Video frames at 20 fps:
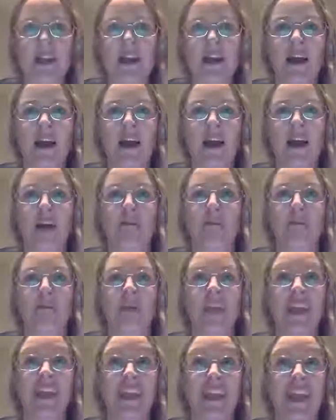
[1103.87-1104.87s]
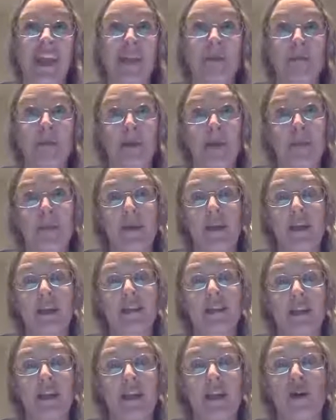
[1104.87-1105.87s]
Again,
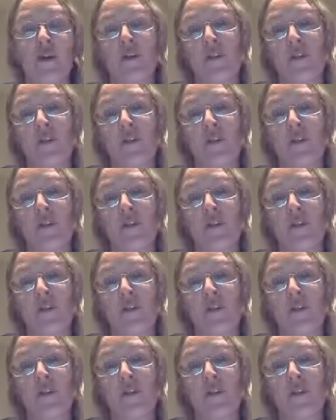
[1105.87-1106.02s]
PPS can help